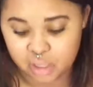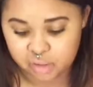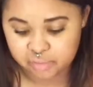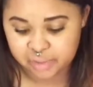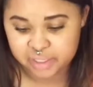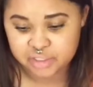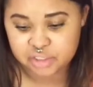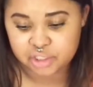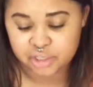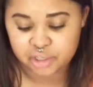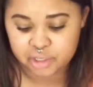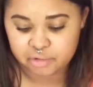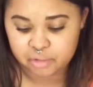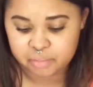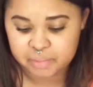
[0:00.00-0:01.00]
Alright, so you're
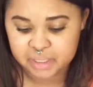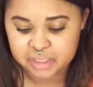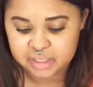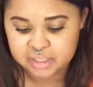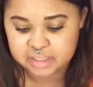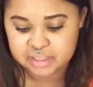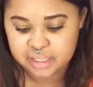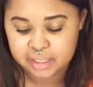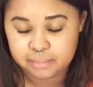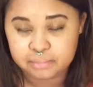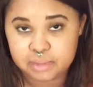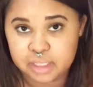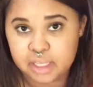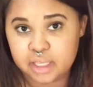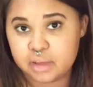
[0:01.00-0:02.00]
going to repeat the same
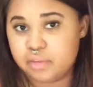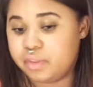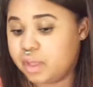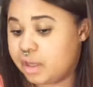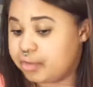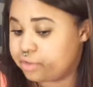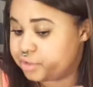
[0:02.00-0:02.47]
thing on the other